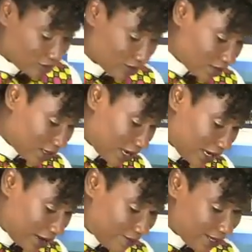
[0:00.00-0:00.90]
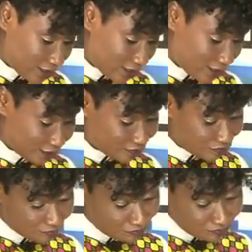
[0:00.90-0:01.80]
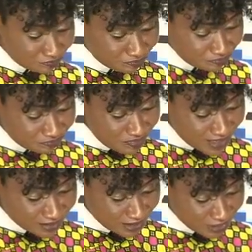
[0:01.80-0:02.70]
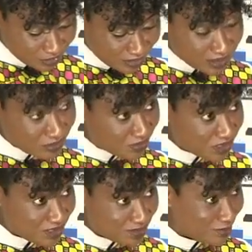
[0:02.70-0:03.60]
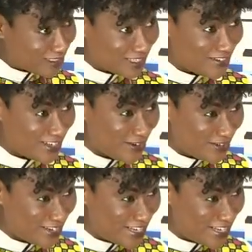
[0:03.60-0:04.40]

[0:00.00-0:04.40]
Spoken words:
was no aka be say said 20 questions, but okay.